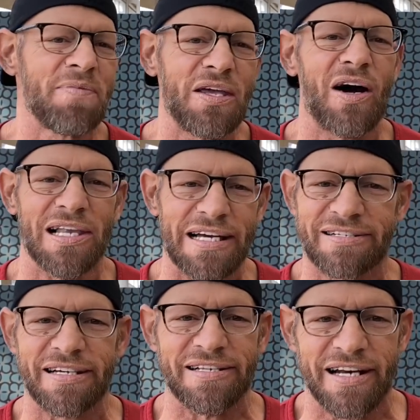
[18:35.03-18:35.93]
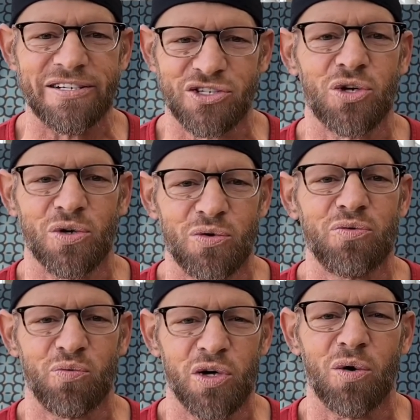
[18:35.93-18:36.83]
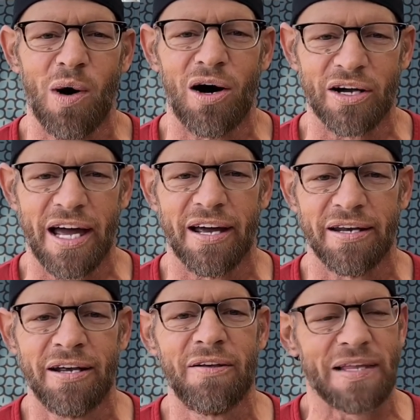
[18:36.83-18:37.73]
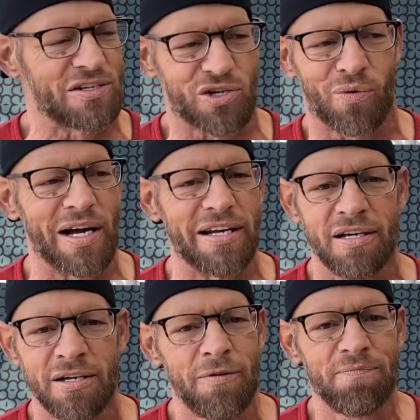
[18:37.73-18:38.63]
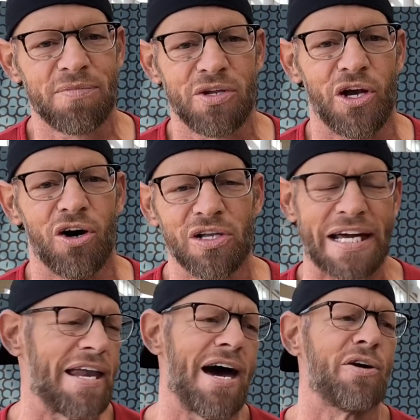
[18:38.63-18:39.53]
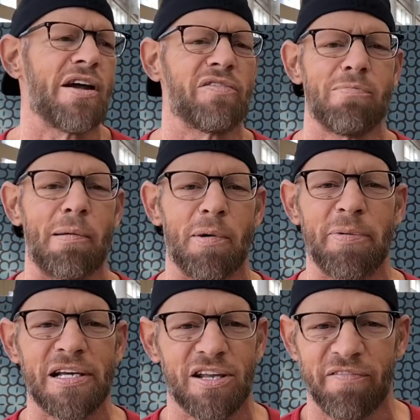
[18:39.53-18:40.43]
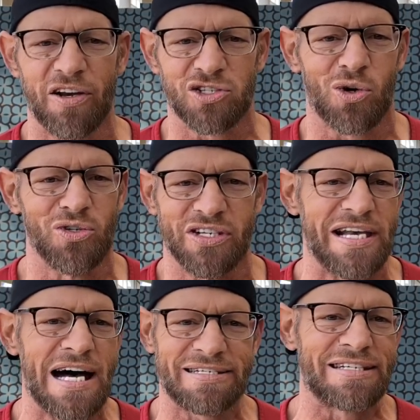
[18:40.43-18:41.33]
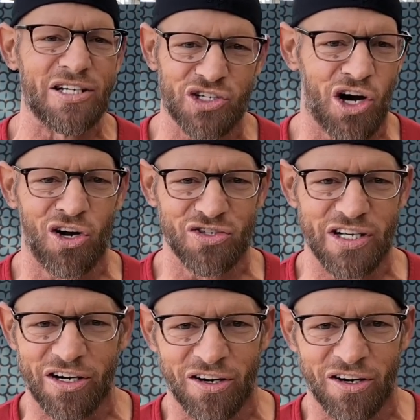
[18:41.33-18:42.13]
You know, I like seeing that he's doing real well again. That's great. You know, like, I don't ever remember being in the Venice Gold and not seeing Charles there.